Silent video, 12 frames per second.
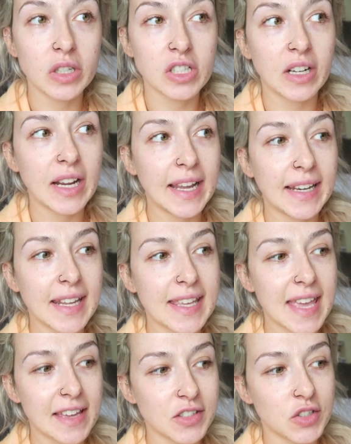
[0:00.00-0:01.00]
order in
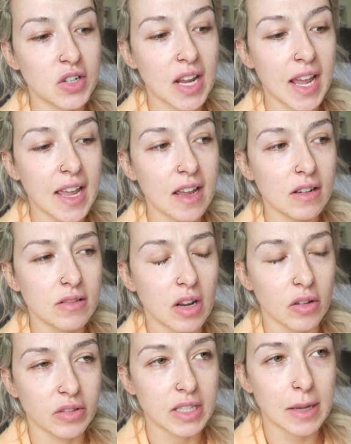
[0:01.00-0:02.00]
yesterday.
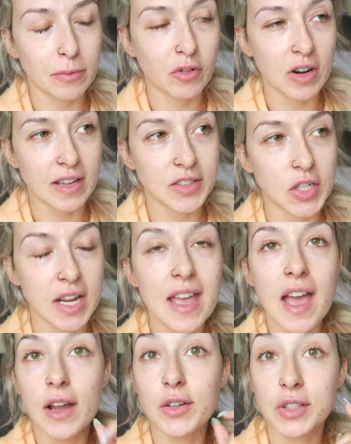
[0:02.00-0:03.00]
No, the day before yesterday.
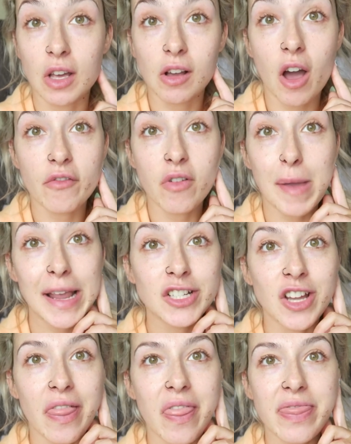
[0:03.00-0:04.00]
I just got
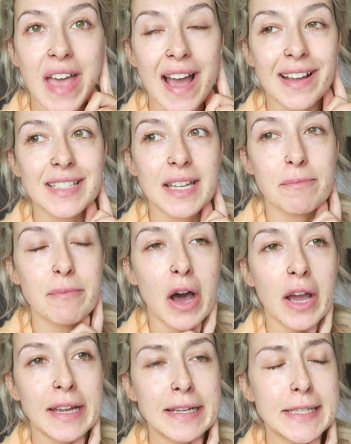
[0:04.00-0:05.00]
confirmation that
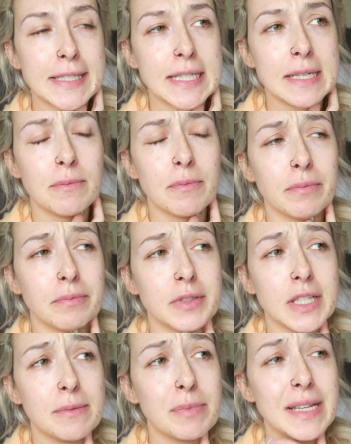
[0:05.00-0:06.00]
my
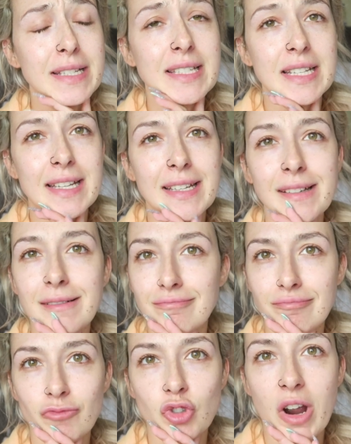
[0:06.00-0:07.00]
DPD
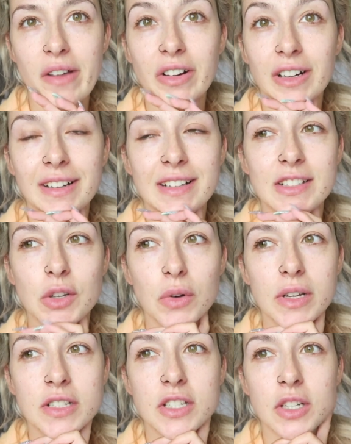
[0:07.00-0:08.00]
driver is
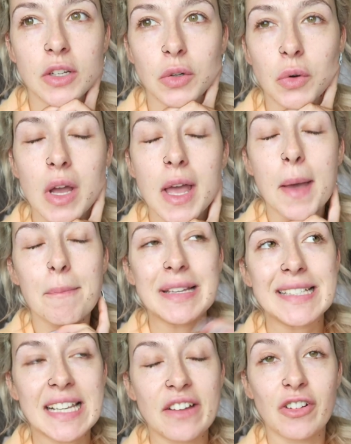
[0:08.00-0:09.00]
going to
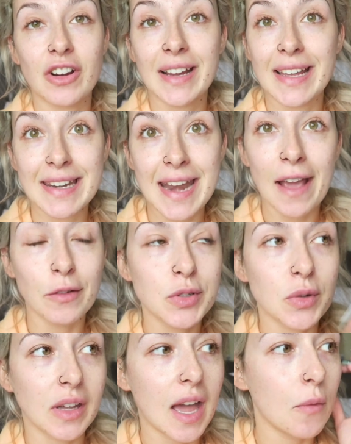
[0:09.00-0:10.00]
be delivering it now,
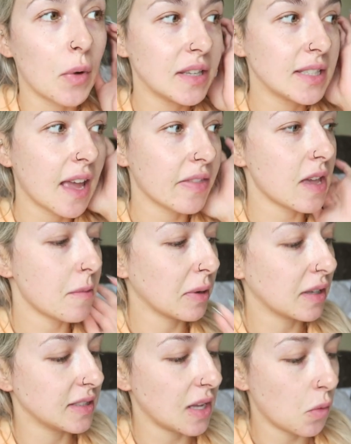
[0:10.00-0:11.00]
so I can't wait to get them
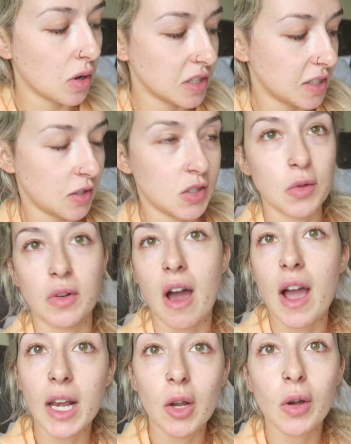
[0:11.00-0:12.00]
because I wanted to do an
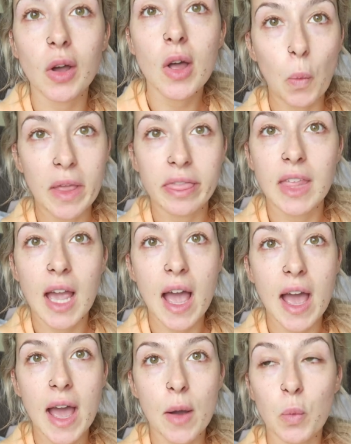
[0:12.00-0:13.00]
eye look with
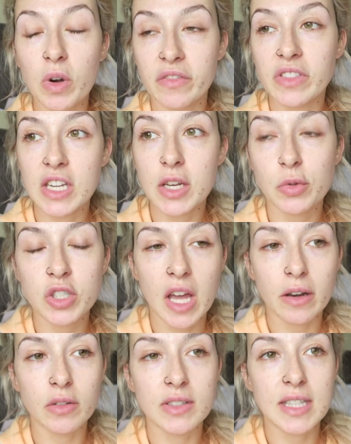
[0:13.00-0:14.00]
one of the new
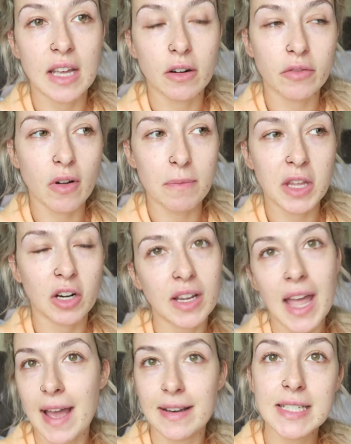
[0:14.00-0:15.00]
shadows that are from their
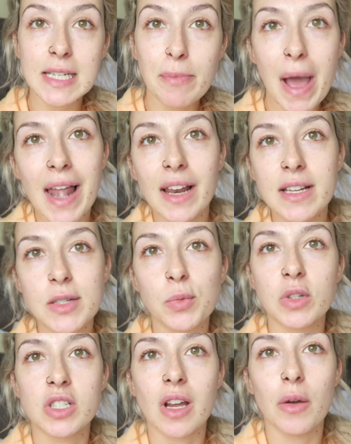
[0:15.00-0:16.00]
candy palette,
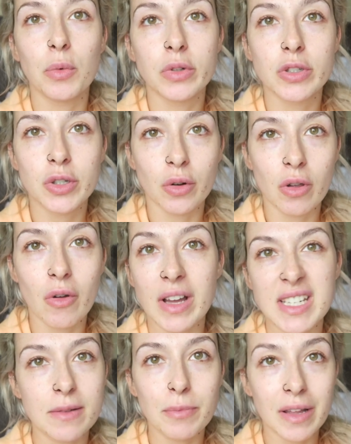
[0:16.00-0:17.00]
which I will show you.
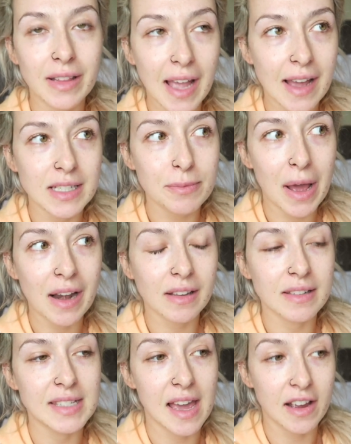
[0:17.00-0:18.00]
I didn't buy the candy
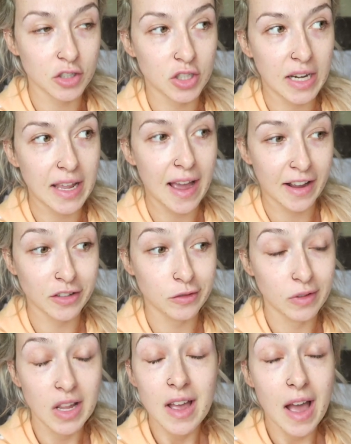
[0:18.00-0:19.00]
palette because I
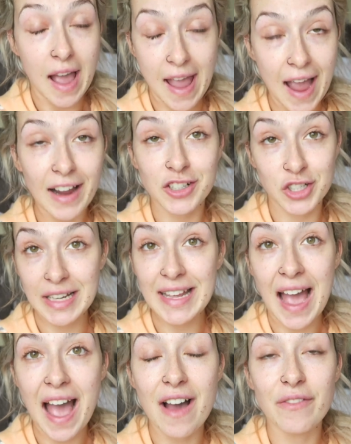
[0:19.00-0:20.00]

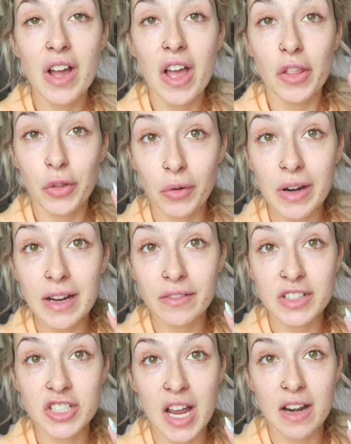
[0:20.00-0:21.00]
actually have 3
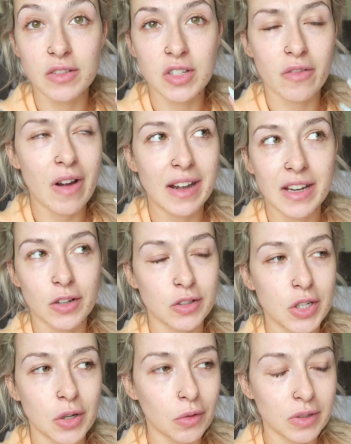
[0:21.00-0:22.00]
of the shadows already, or
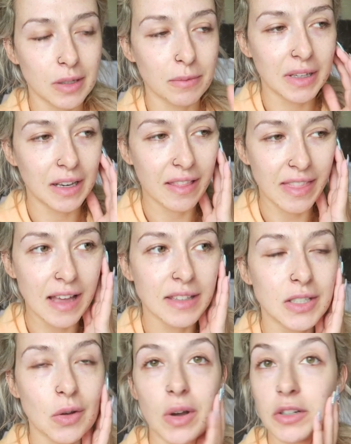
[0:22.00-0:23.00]
2 or something like
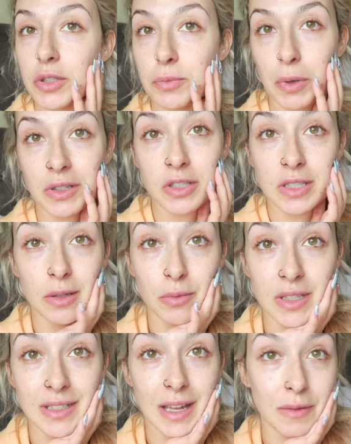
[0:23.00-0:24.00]
that, so I just purchased the
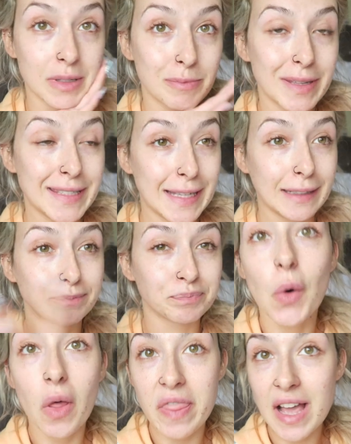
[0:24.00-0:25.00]
ones I was missing.
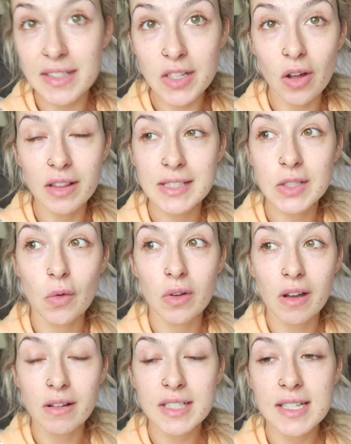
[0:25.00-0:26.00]
So that's all that's
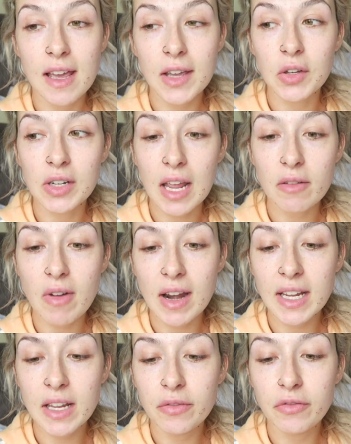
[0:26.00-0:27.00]
going on tonight. I'm going to get
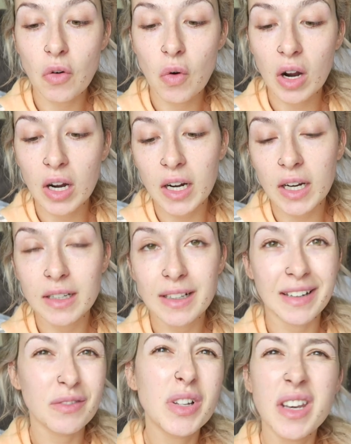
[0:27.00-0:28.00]
ready for,
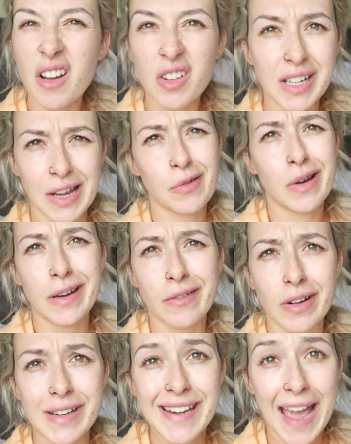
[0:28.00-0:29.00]
like, well, not going to get ready
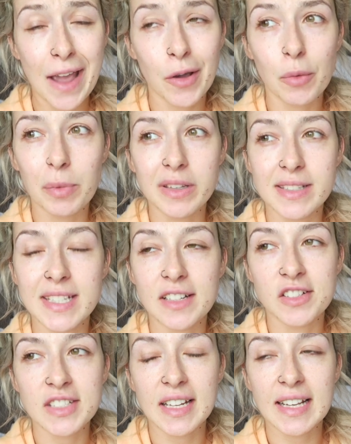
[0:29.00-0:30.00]
right now because
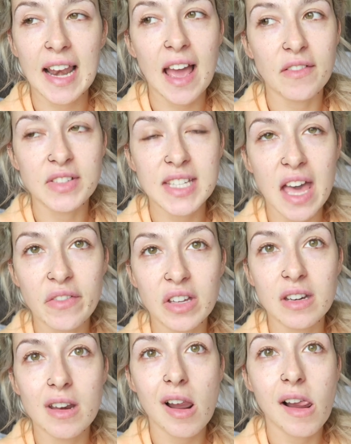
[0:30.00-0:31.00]
dinner's not till
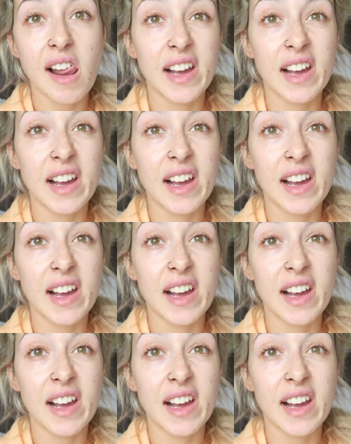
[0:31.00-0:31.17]
7:30.